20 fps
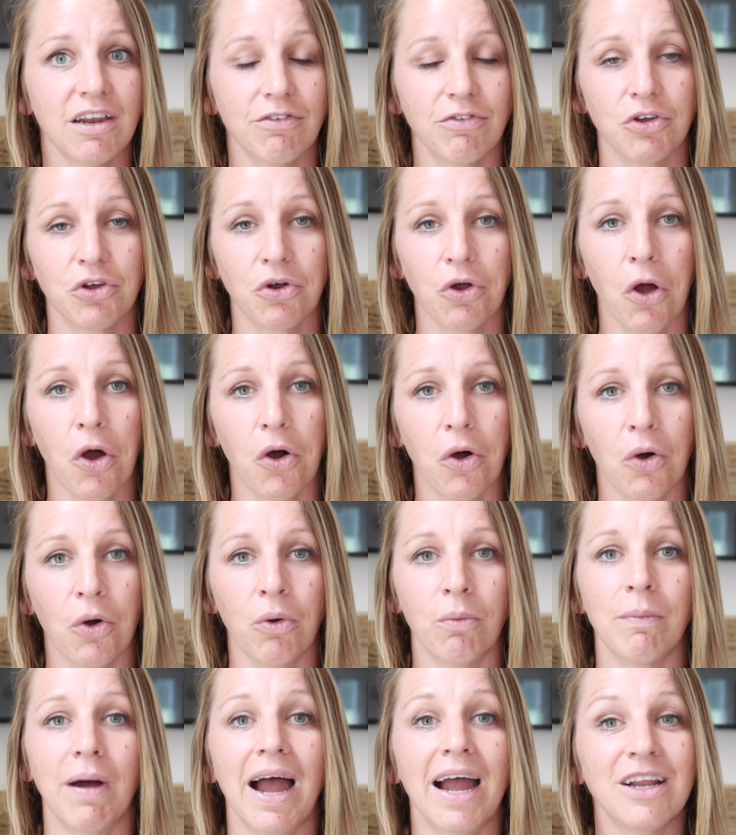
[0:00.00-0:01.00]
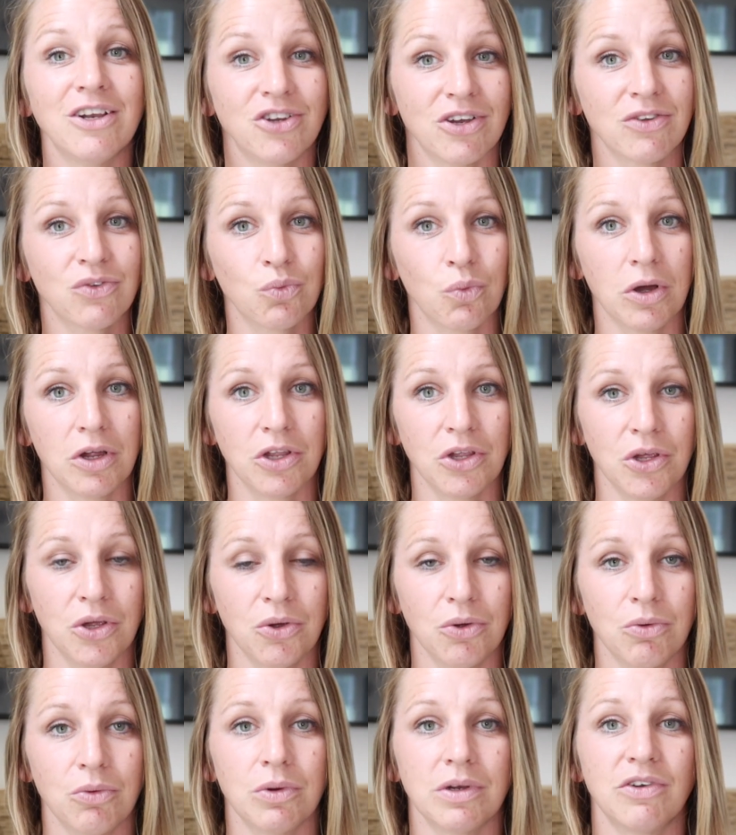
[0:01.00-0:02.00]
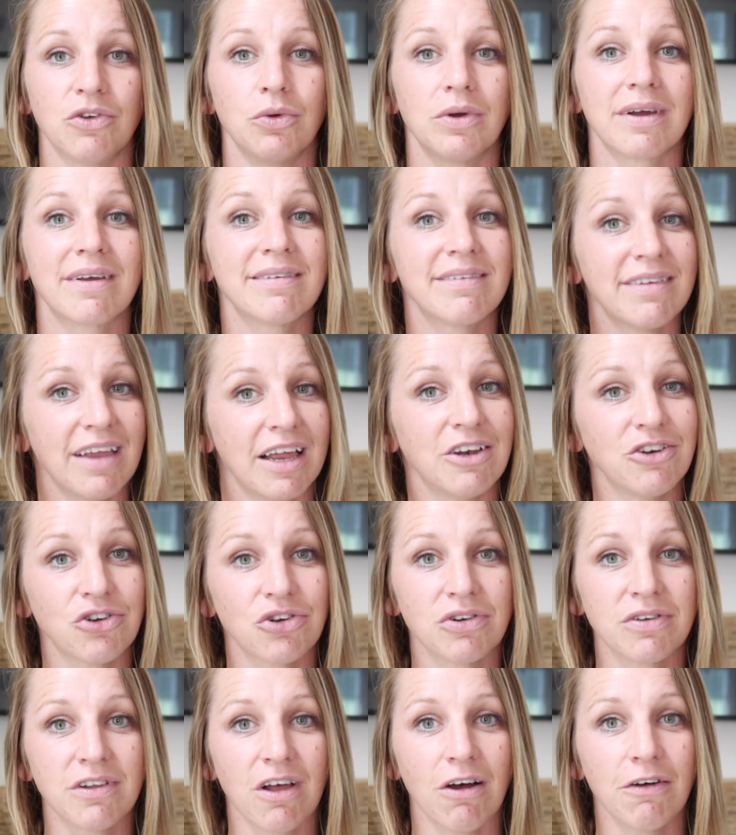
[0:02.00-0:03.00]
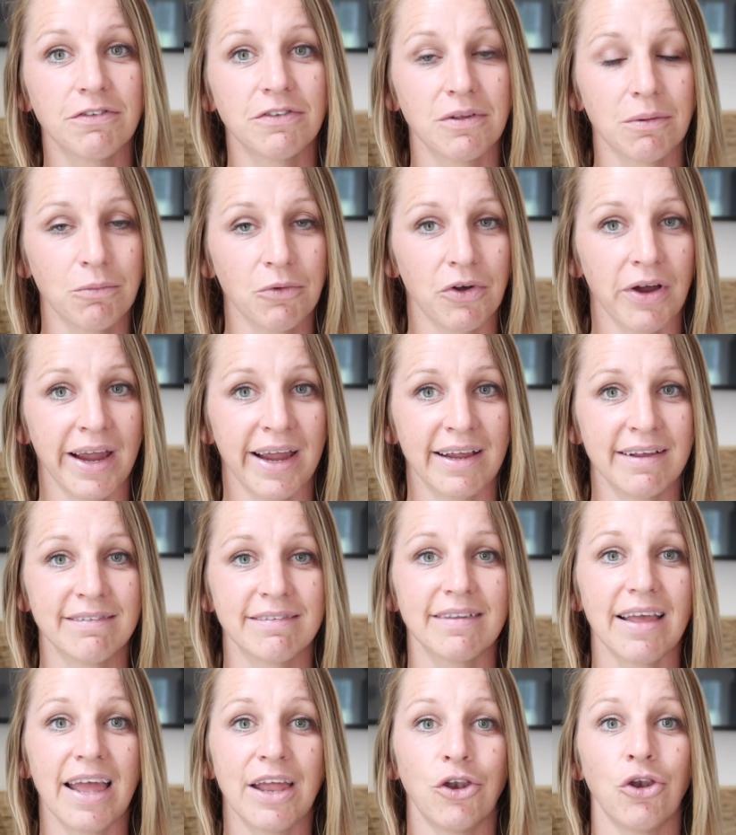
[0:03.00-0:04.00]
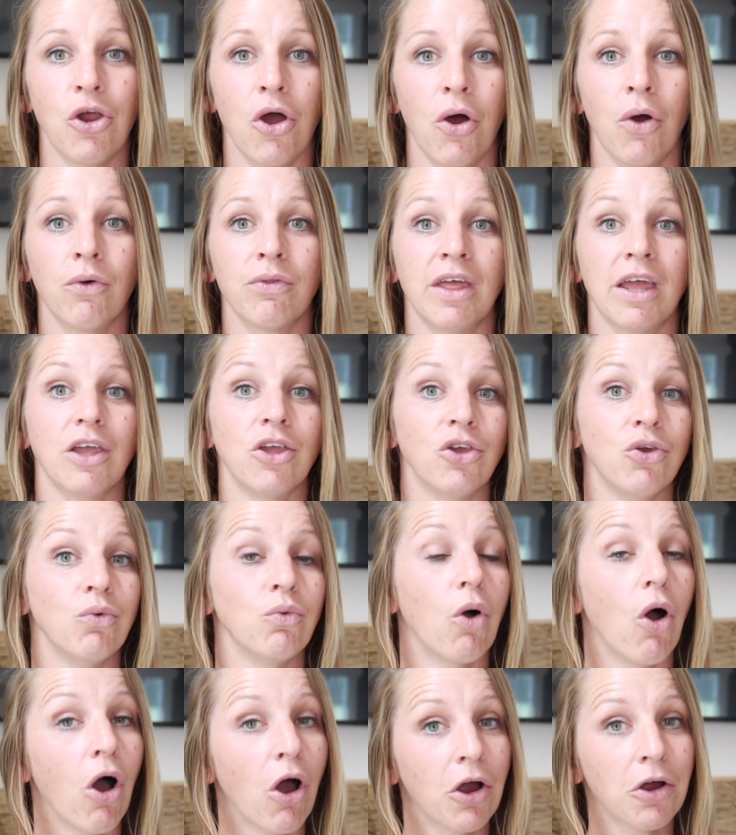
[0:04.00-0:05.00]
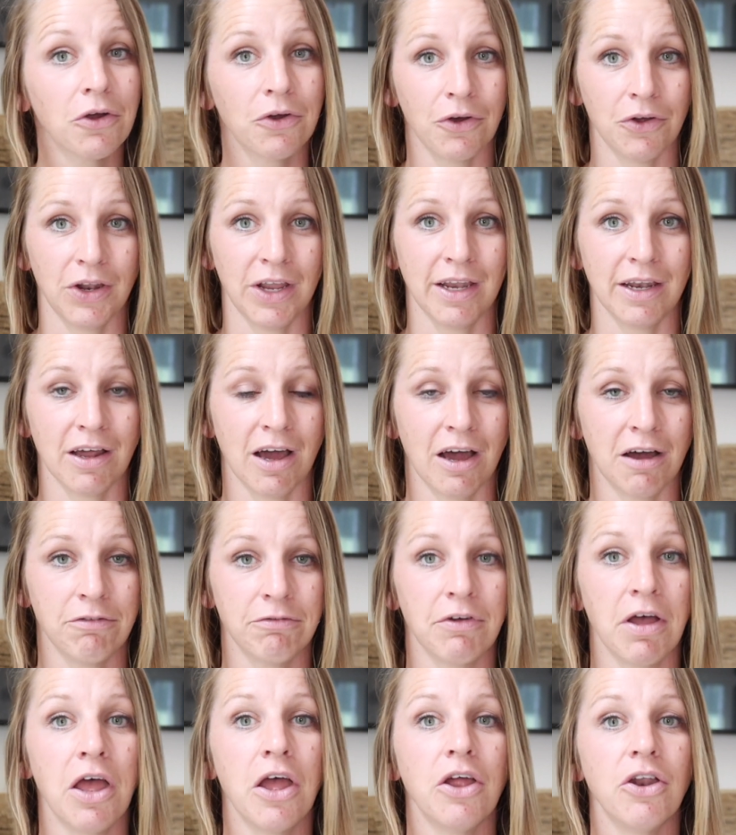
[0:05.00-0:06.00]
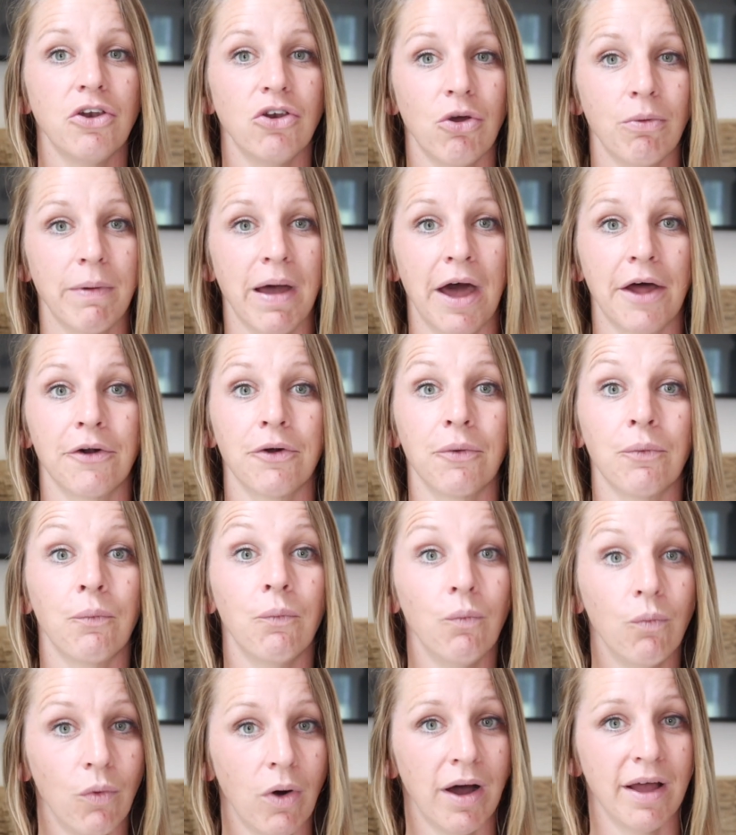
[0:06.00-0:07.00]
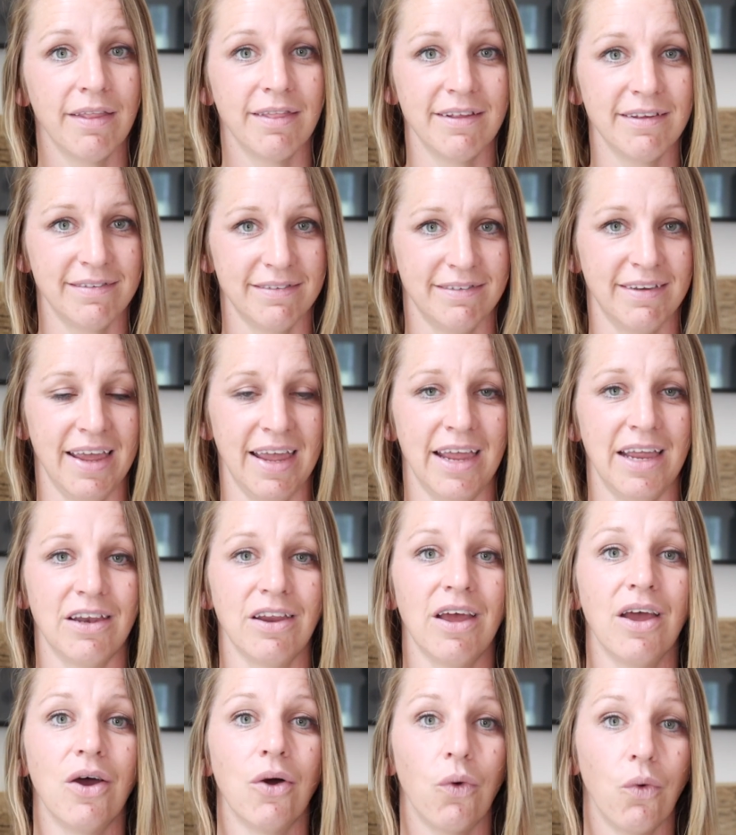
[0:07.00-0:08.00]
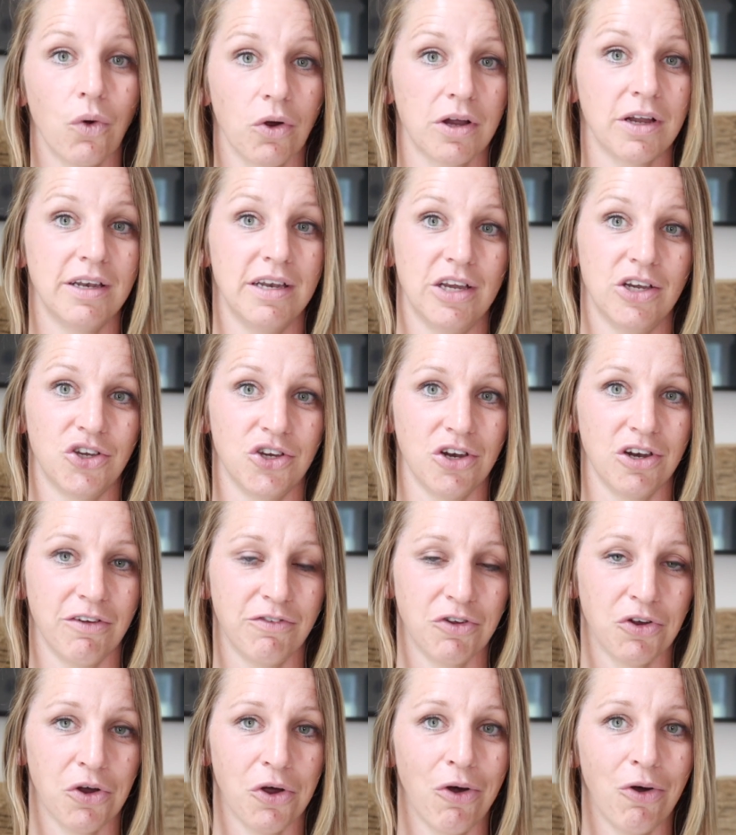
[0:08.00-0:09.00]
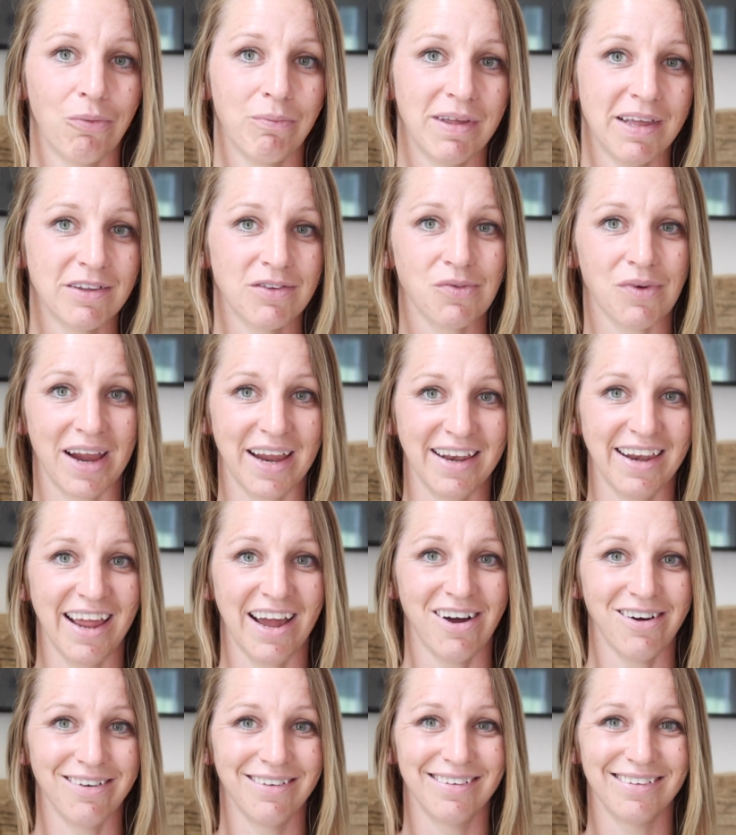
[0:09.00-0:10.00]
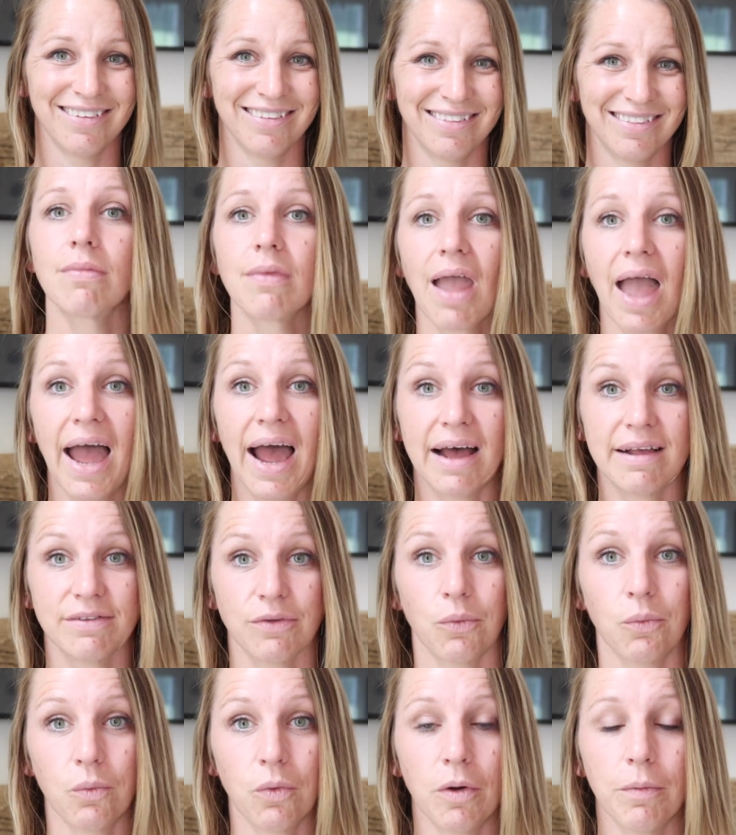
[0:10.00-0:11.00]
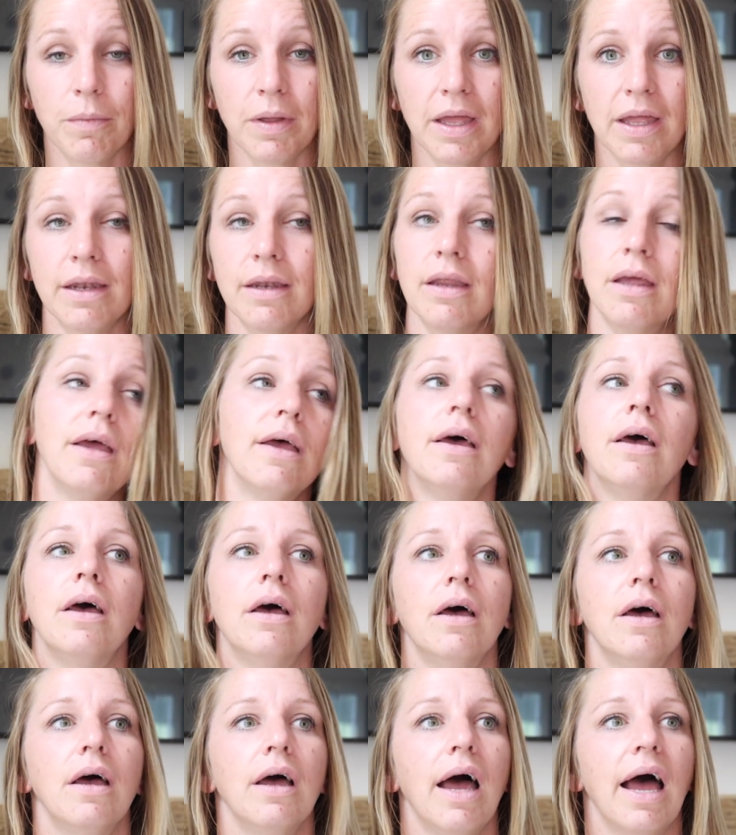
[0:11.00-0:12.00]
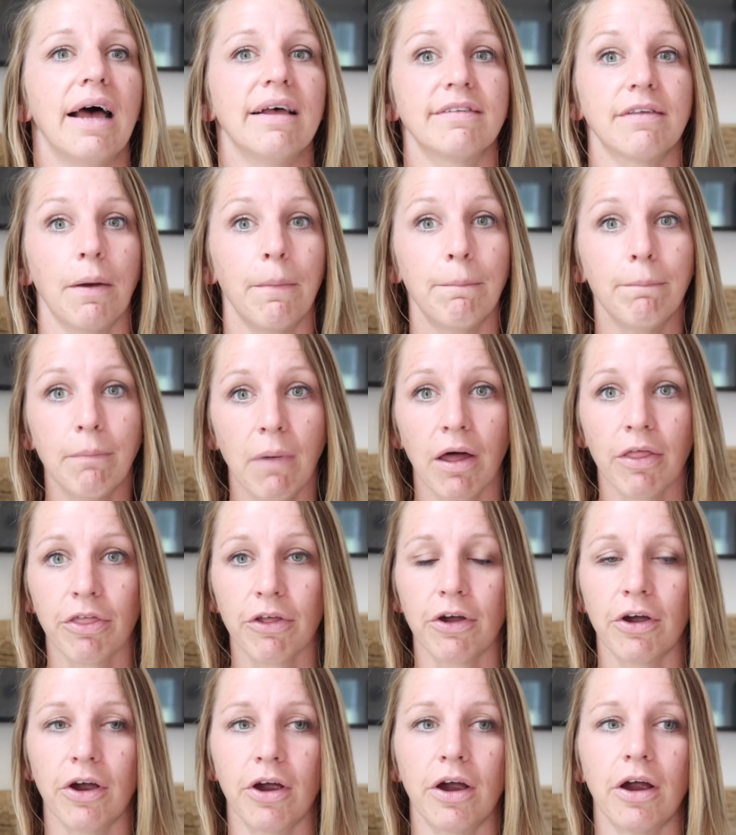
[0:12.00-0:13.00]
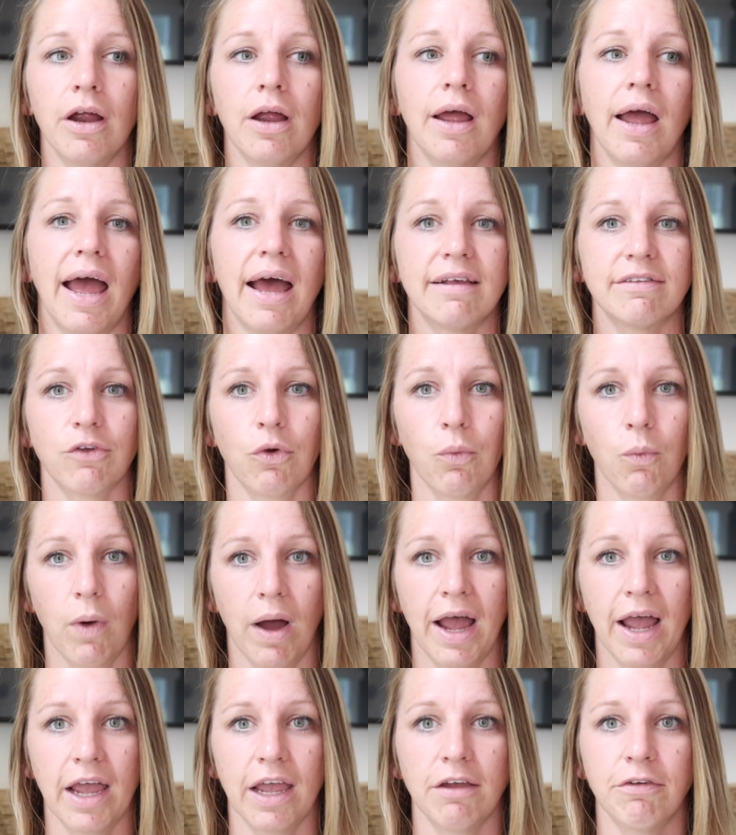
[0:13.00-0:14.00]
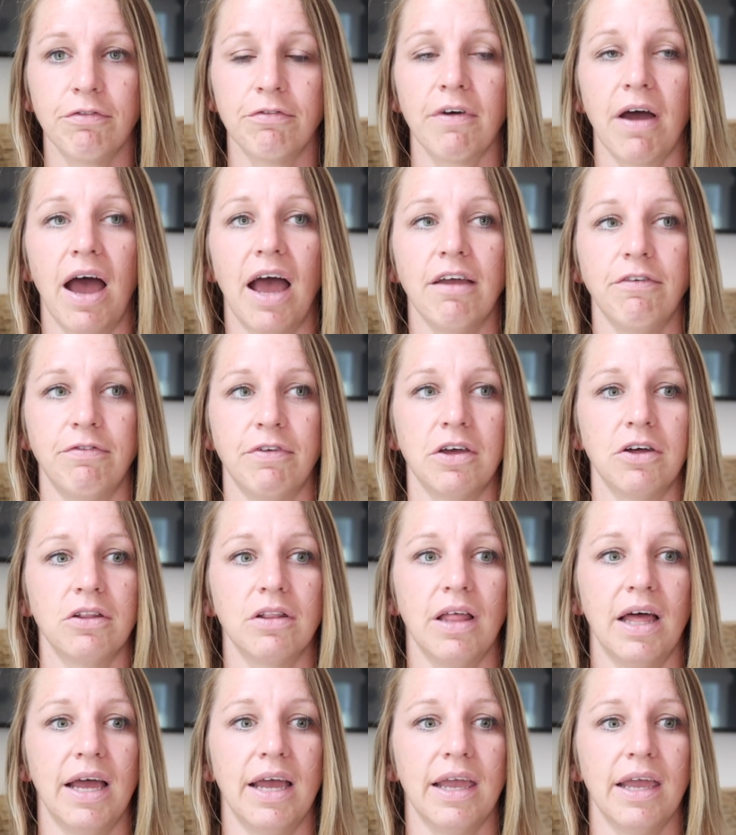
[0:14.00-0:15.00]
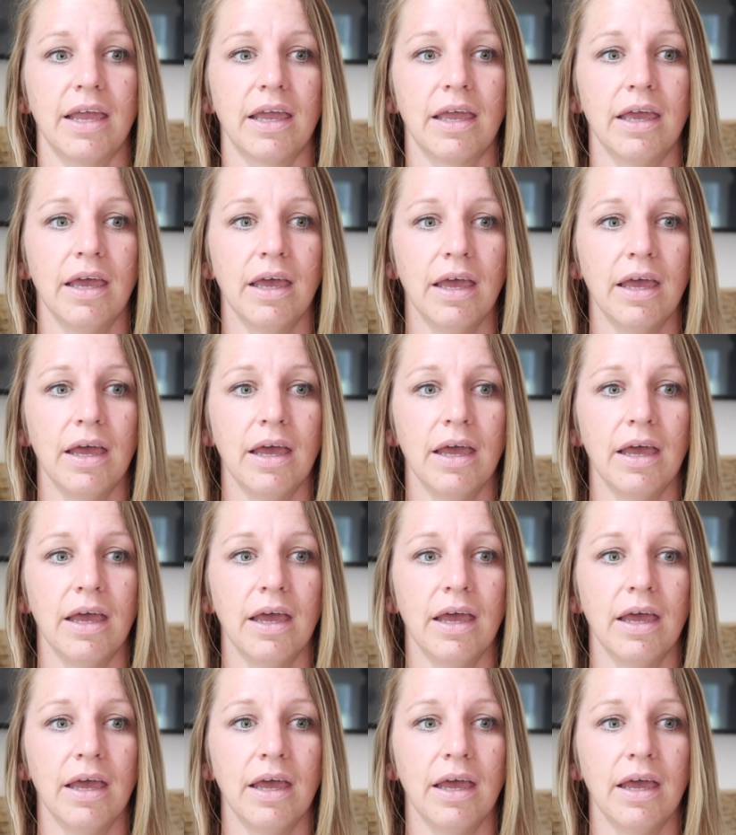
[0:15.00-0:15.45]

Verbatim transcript: of your home, I just want you to extend yourself some grace and know that you are good enough no matter what the state or condition of your home is right now. As a woman, as a mother, as a wife, I feel like